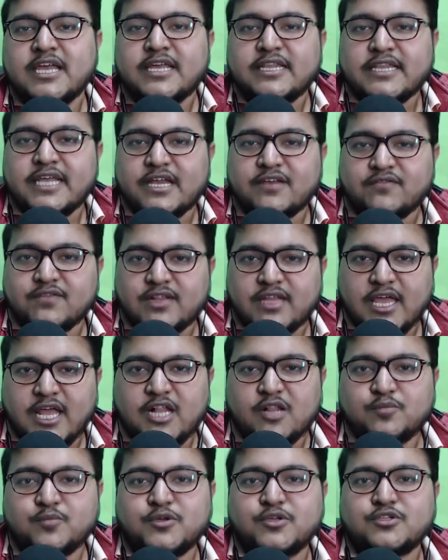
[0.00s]
that will
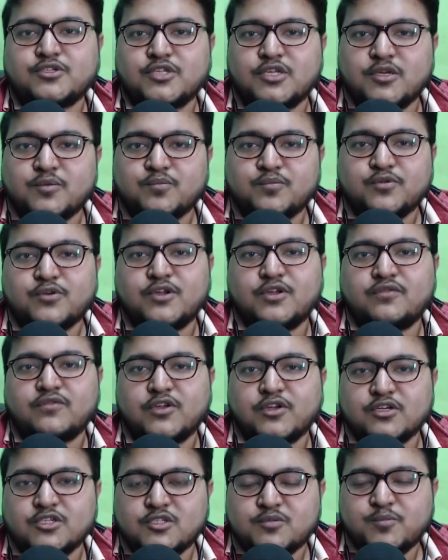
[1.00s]
help you to improve
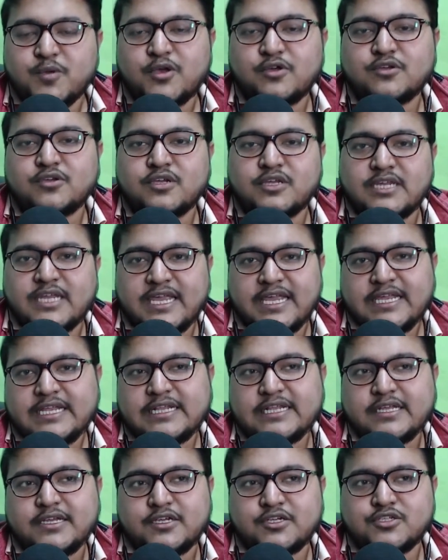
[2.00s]
your spoken
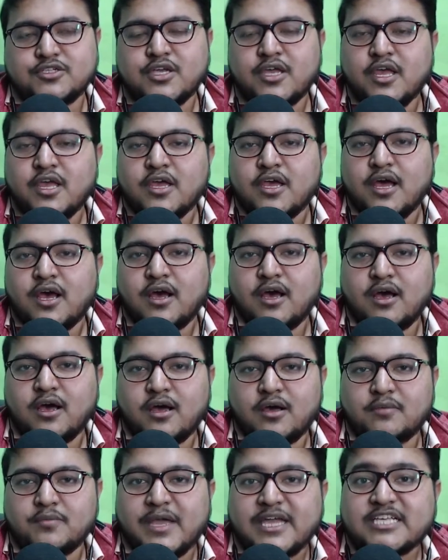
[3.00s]
English
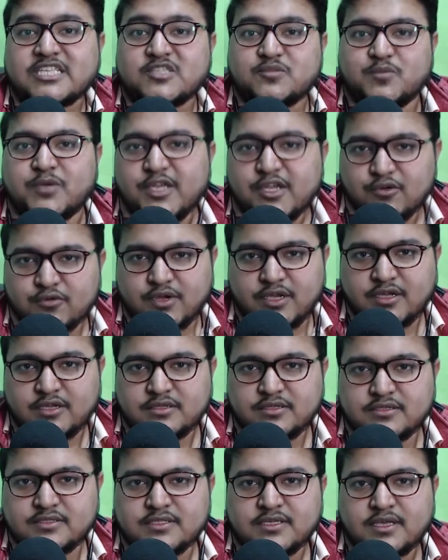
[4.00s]

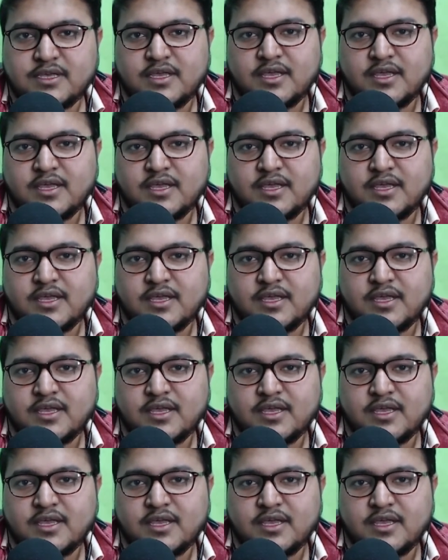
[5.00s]
experience.